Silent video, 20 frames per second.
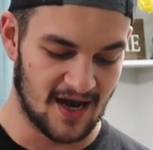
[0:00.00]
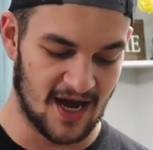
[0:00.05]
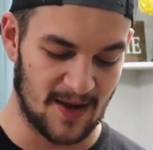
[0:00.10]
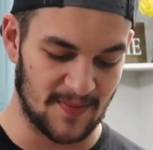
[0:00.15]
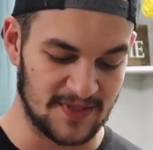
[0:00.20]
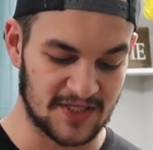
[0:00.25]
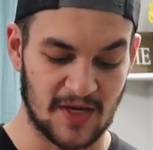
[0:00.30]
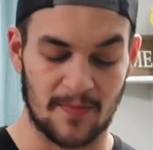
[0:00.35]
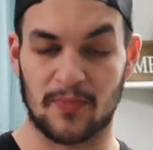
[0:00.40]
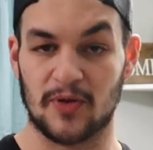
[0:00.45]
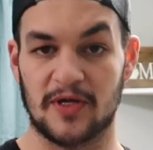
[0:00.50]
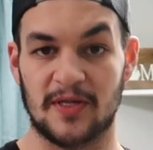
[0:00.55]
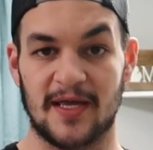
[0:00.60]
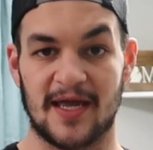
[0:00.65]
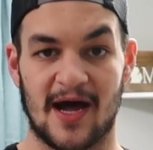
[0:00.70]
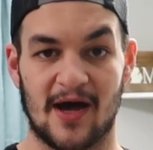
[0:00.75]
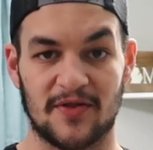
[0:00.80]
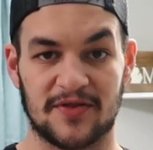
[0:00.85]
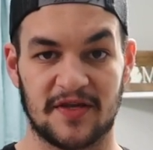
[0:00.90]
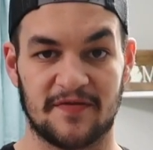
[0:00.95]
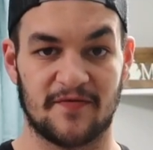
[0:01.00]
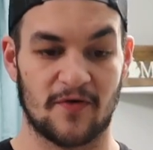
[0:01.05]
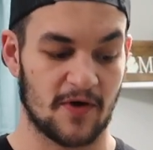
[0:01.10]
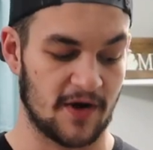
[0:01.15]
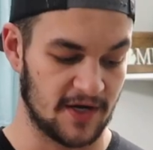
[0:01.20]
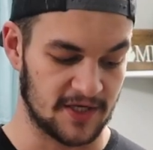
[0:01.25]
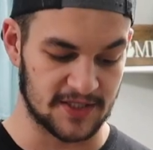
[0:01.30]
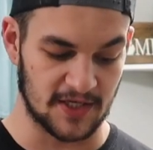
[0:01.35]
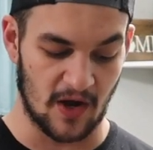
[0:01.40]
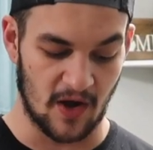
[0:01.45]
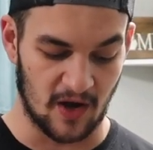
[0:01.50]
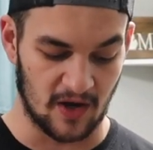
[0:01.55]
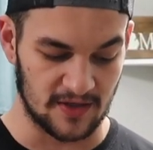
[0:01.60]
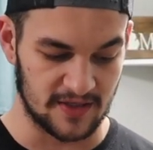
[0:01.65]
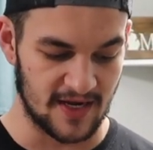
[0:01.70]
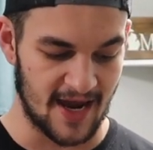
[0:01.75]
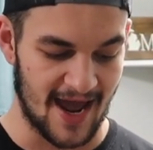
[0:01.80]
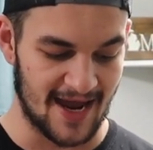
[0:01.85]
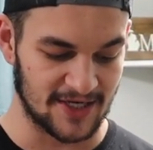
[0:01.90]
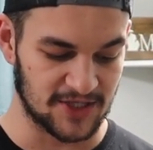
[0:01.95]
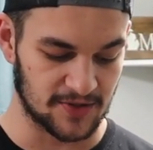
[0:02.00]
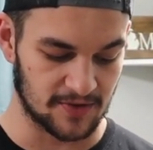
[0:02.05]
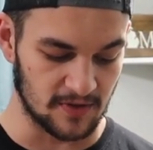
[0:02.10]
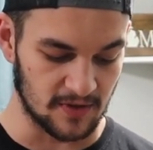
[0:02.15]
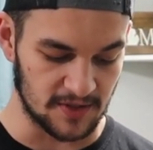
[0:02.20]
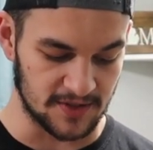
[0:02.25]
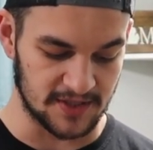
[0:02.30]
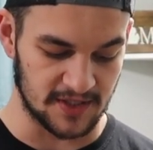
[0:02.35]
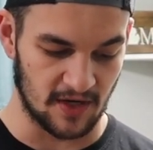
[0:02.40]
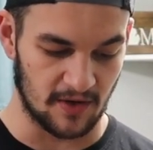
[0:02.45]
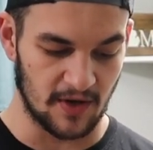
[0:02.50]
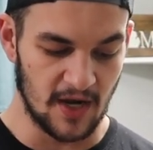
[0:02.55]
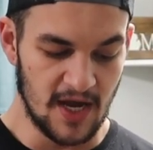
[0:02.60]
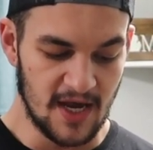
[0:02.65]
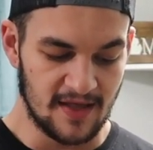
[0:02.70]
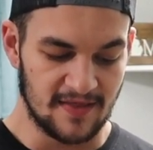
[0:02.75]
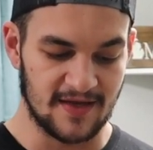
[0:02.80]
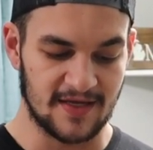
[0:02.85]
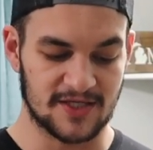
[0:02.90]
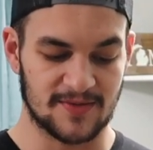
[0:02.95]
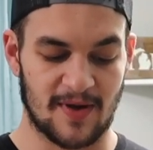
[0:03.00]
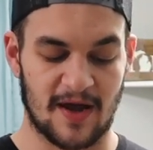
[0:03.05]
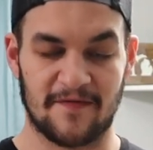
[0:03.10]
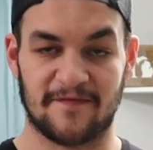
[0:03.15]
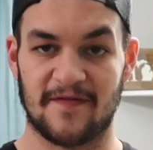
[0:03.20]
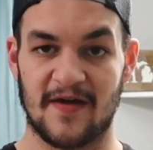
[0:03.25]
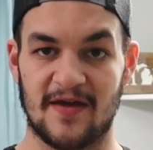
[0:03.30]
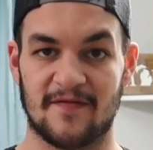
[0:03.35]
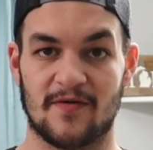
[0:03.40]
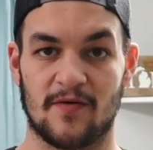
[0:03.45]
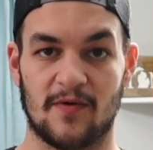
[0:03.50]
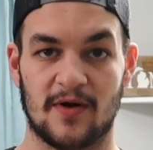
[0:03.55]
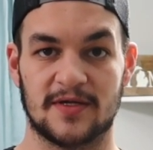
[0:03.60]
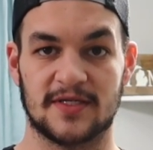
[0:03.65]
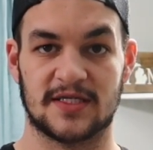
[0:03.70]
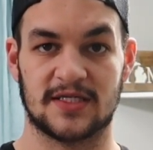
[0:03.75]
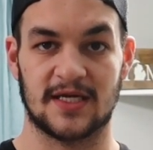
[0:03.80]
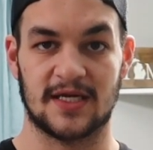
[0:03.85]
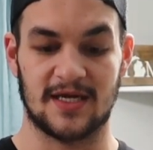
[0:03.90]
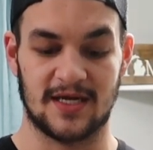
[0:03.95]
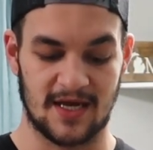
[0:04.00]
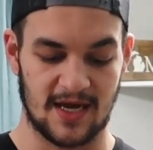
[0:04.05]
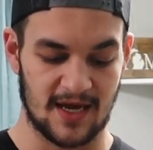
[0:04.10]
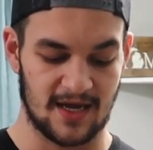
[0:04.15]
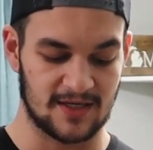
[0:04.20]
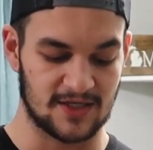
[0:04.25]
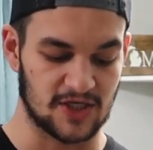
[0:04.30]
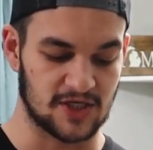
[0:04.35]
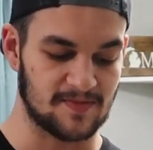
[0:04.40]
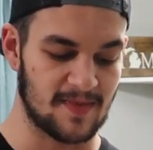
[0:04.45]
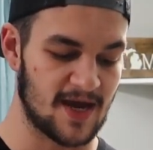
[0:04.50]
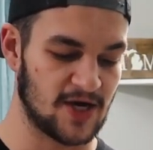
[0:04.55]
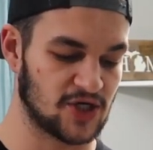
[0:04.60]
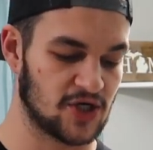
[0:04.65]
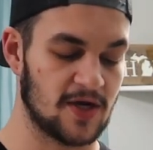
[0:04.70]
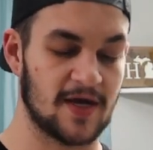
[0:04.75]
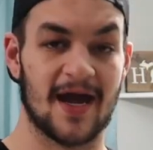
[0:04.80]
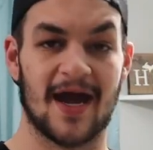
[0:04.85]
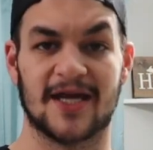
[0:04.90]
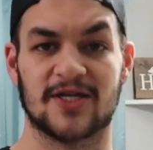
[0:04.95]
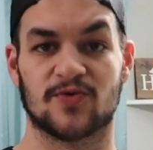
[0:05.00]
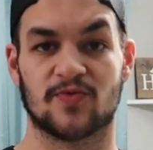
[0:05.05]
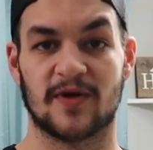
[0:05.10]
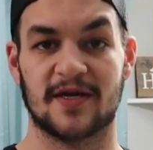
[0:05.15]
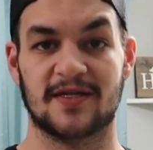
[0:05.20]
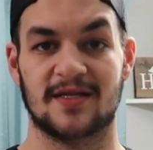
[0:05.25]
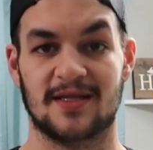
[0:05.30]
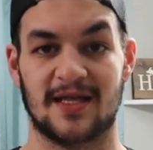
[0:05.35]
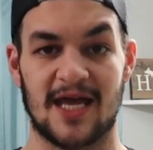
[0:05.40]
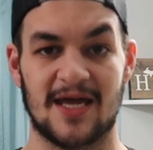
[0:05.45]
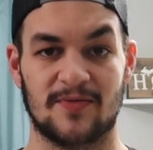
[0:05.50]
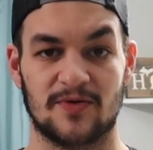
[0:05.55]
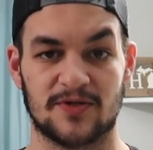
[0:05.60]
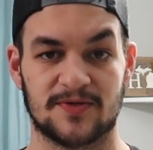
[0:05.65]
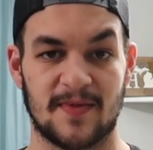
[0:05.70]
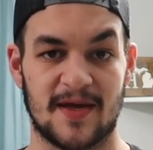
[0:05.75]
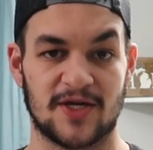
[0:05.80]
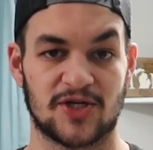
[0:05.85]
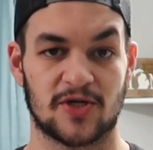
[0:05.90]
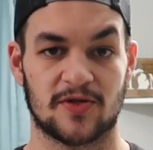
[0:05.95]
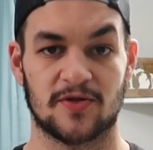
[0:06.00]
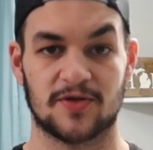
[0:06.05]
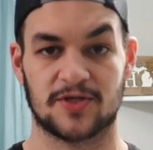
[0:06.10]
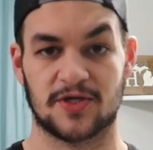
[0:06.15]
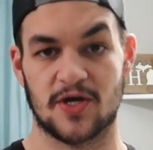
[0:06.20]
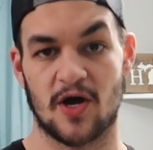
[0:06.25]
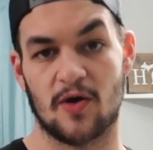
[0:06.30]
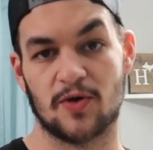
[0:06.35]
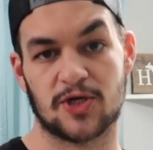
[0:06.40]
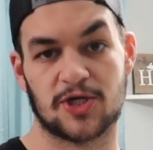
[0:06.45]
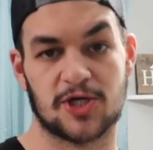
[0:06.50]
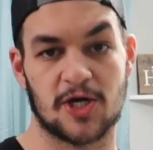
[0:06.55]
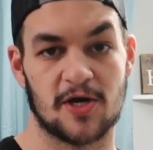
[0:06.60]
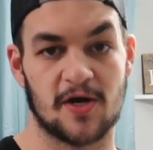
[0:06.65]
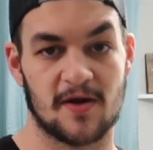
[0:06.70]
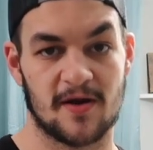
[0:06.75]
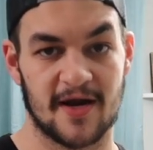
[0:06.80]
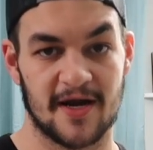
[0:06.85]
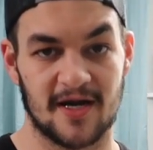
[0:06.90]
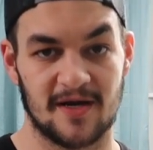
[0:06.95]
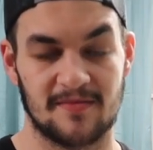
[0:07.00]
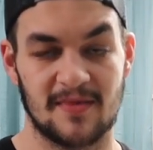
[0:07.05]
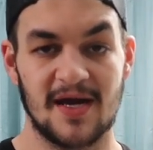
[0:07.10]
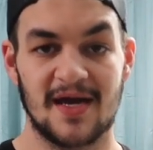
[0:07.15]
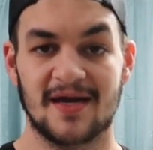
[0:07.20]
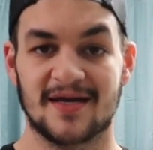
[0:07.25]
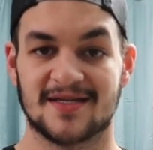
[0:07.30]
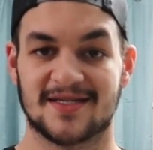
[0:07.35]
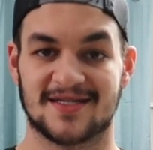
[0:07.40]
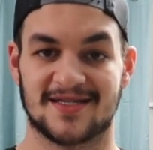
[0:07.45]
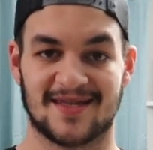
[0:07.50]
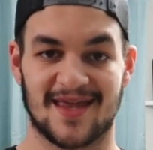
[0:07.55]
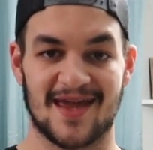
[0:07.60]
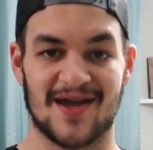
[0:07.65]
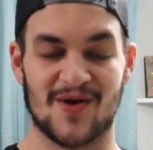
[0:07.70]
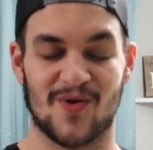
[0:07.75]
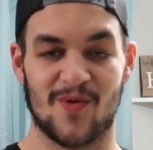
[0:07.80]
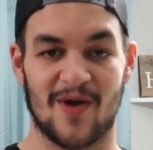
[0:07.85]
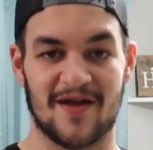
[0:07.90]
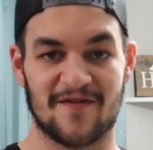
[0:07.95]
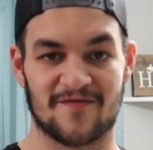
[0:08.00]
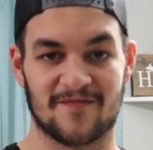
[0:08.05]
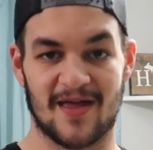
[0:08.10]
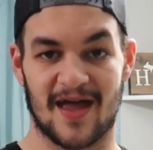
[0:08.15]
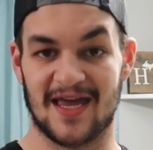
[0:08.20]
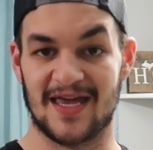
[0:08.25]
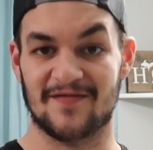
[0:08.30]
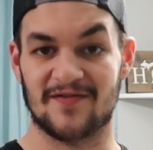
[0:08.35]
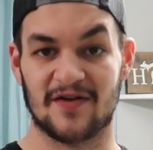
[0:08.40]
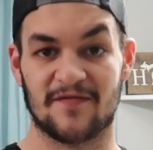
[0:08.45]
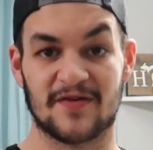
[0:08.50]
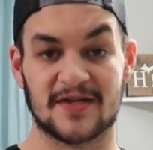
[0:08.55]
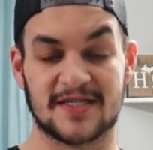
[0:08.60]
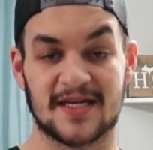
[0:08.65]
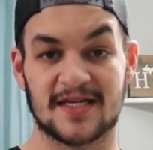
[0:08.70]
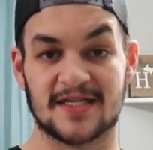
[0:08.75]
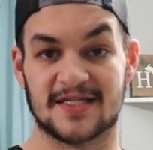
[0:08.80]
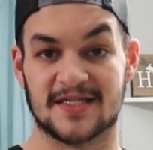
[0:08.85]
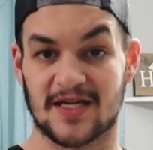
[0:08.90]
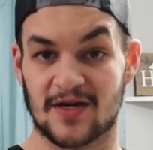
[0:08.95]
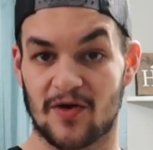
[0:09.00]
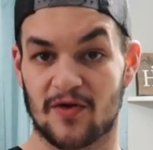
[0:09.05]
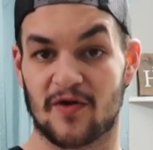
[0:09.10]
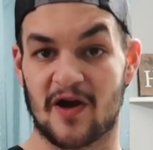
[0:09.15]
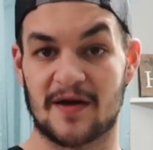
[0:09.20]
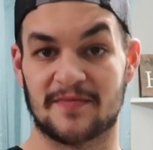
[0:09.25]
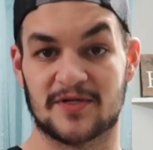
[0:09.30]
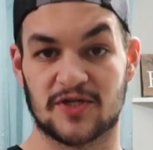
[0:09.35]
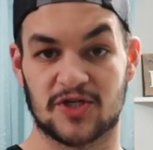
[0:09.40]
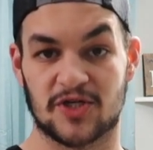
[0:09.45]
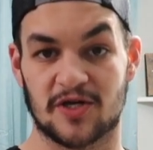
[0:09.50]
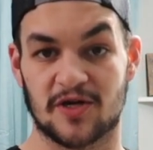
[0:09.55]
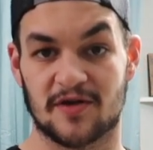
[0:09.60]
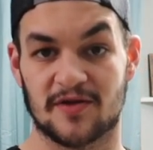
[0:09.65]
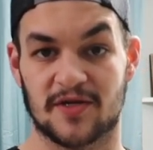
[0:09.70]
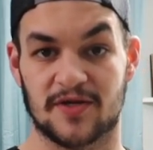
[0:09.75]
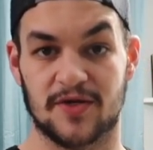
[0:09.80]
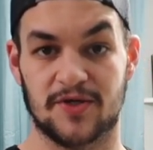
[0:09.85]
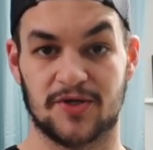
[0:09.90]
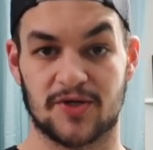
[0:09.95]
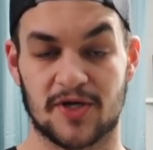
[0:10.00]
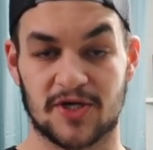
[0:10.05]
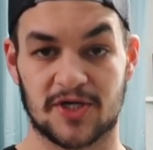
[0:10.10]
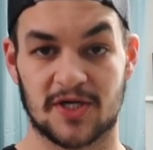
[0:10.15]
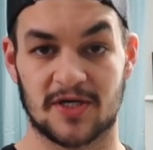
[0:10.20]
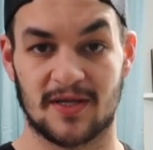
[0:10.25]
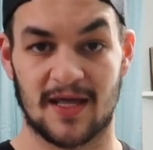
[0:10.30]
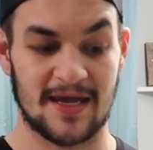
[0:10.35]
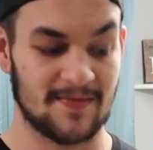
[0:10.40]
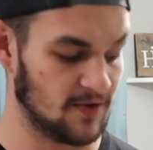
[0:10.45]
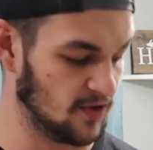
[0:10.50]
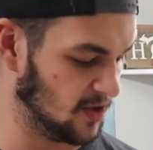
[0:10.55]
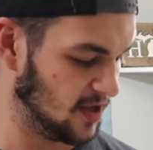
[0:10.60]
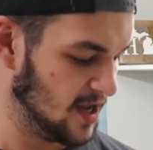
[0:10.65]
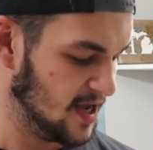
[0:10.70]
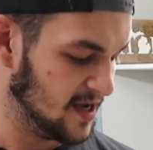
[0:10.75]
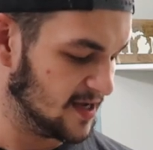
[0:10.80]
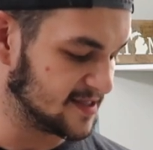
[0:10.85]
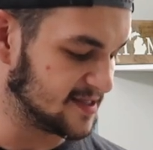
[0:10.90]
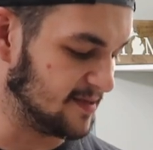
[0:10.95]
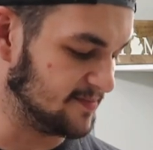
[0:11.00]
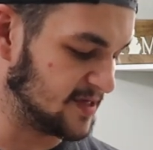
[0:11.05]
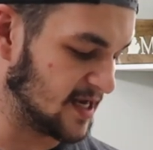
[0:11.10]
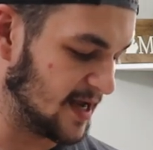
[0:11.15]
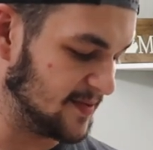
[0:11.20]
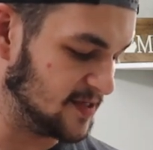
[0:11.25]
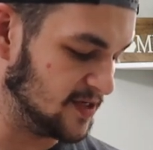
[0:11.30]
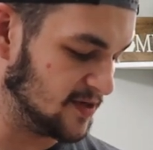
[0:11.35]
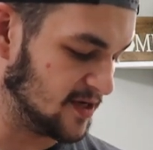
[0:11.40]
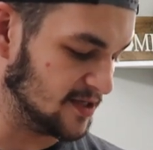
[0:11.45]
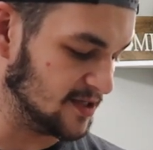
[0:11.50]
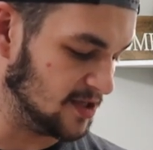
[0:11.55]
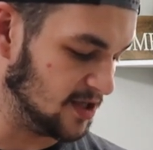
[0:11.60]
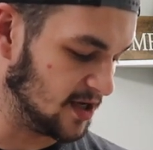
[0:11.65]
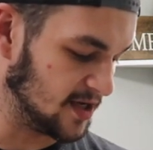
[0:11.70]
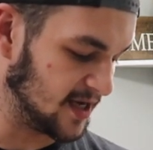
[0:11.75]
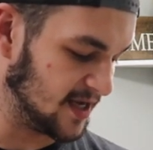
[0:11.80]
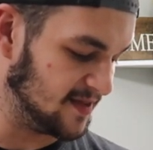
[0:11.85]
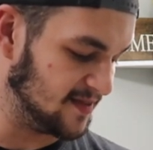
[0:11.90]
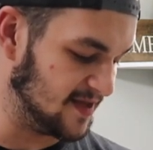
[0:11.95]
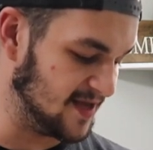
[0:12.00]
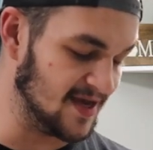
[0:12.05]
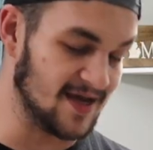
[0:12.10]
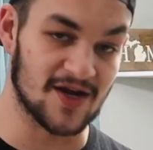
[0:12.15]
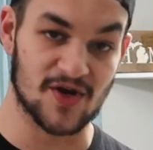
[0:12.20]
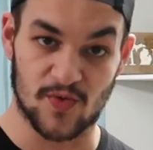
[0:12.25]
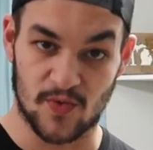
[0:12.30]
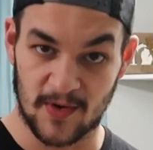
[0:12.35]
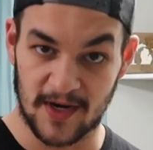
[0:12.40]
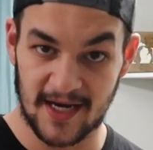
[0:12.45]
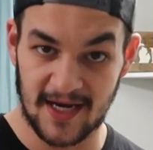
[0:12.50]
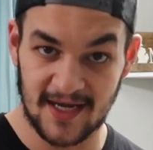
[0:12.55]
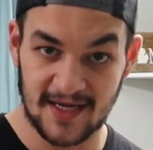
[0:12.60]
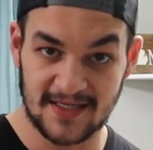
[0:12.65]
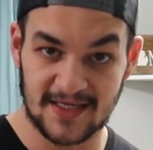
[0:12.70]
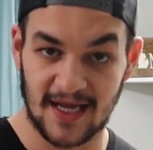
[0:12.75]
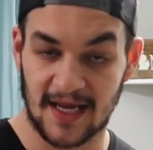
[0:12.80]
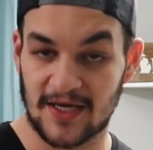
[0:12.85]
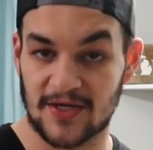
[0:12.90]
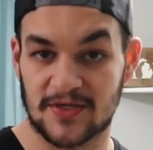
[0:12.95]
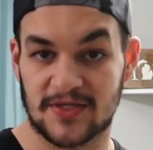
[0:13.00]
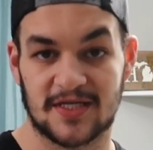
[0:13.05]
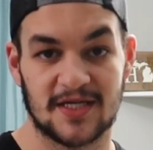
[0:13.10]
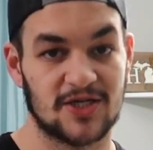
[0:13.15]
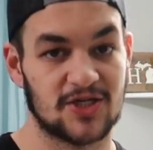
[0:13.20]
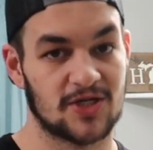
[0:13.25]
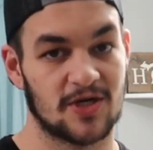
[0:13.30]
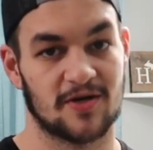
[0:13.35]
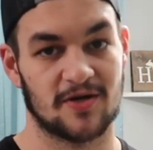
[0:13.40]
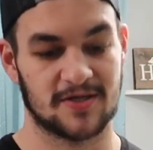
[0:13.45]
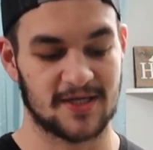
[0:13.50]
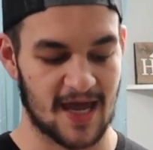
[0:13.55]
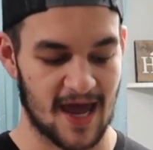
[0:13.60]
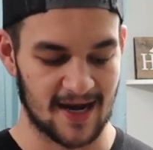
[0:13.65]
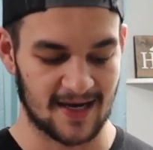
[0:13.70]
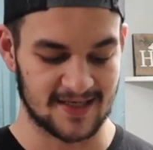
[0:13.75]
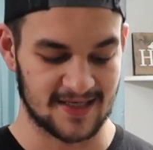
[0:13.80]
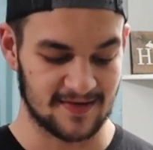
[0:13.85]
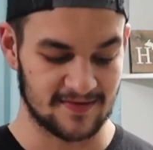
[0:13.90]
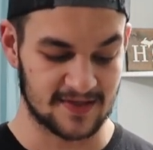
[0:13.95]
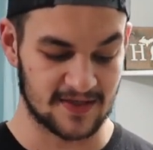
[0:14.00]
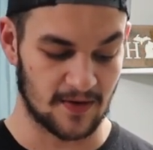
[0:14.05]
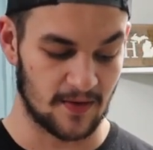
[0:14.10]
Um, it's completely healthy for you and it's all natural. So these are my favorite ones to get. Just make sure you guys read the labels, make sure there's no sugar in them. Stay away from that. Even if it says zero grams of sugar in the nutrition label, sometimes you can look in the ingredients and you'll see sugars additives.